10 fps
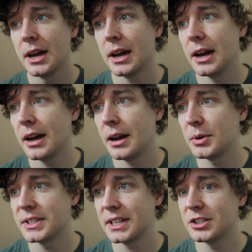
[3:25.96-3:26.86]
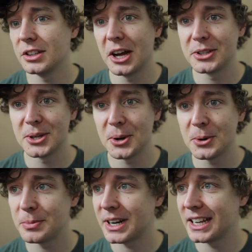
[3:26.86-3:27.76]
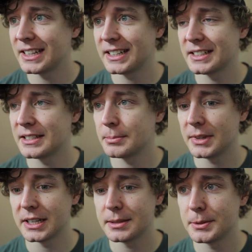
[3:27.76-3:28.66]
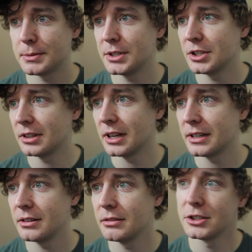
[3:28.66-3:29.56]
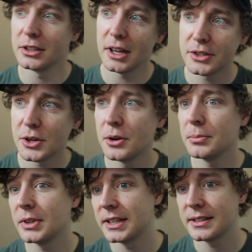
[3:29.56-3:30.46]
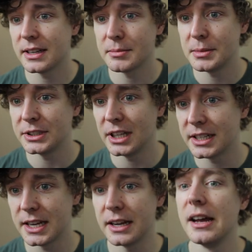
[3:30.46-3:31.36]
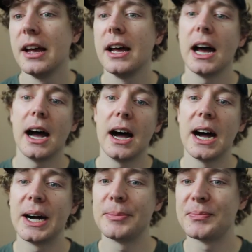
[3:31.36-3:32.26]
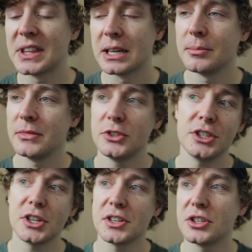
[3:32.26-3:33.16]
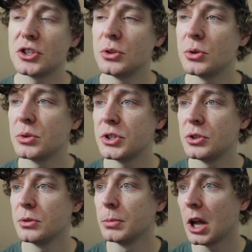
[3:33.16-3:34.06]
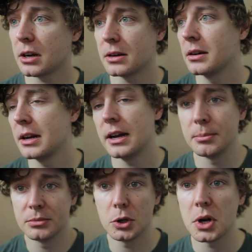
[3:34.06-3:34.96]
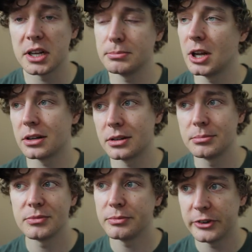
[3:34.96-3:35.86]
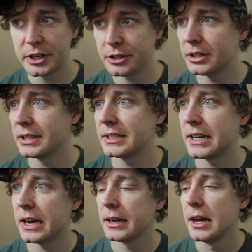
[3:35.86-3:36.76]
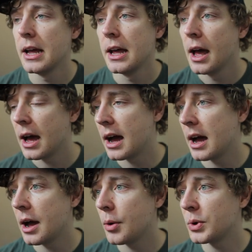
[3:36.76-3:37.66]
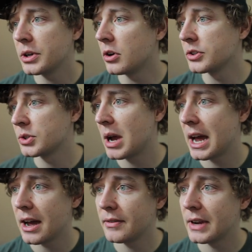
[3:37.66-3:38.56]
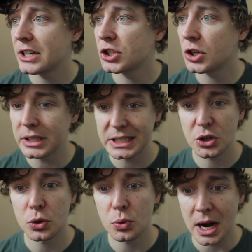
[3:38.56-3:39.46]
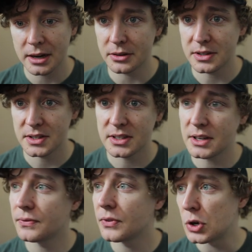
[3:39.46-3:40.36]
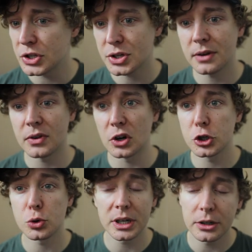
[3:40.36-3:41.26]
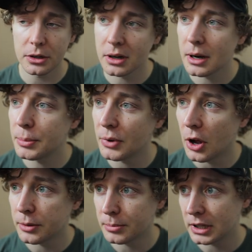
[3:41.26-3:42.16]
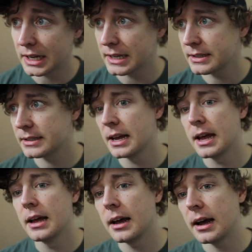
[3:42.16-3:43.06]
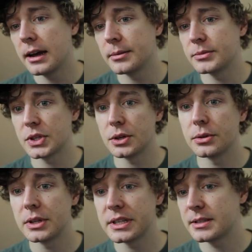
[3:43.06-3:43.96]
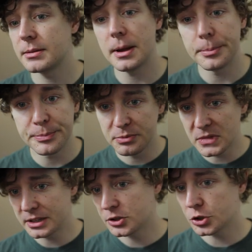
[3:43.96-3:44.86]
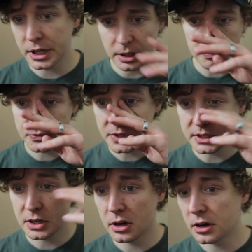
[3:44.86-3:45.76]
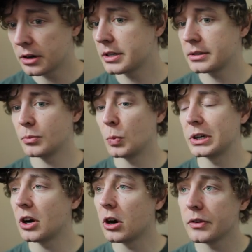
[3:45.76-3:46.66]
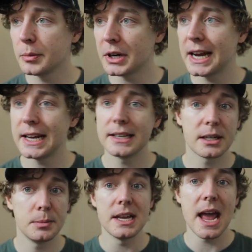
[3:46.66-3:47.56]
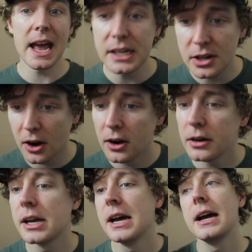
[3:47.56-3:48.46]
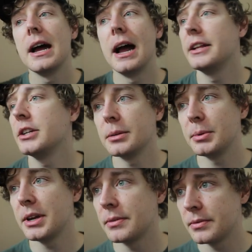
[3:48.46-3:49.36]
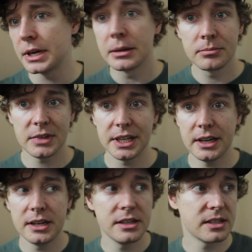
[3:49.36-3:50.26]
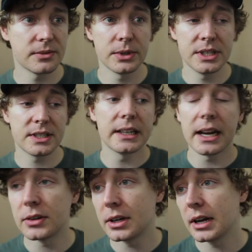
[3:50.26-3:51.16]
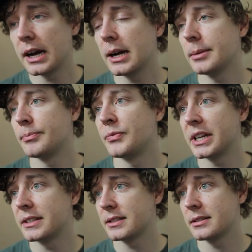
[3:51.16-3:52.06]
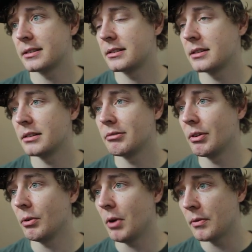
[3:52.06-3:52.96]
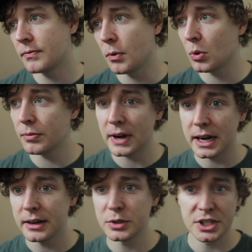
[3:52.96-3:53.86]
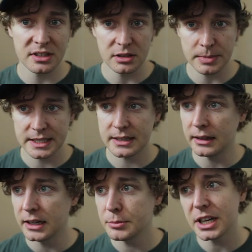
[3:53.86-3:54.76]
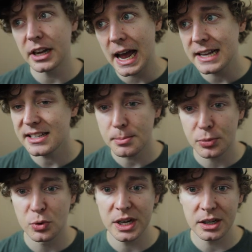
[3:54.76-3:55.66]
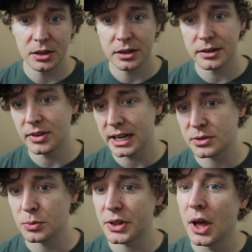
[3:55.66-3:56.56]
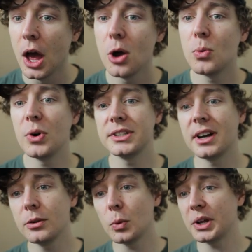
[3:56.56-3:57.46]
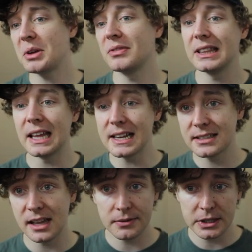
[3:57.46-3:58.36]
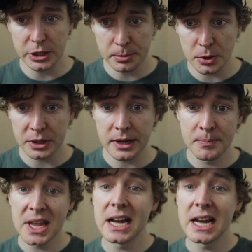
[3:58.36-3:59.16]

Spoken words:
I want to say gelato, but I think it's like supposed to be gelato plus like maybe latte. She's just a 2/2 blocker, low cost blocker, very good in this deck. We also have Charlotte Cracker. This is the first of our trigger on plays. So this trigger, discard 1 card from your hand, could be any card, and then you get to play it for free. It is the freest thing ever. It's a 4/5, which isn't the best stat line, but it has a pretty good effect with 1 Dawn while you have less life than your opponent.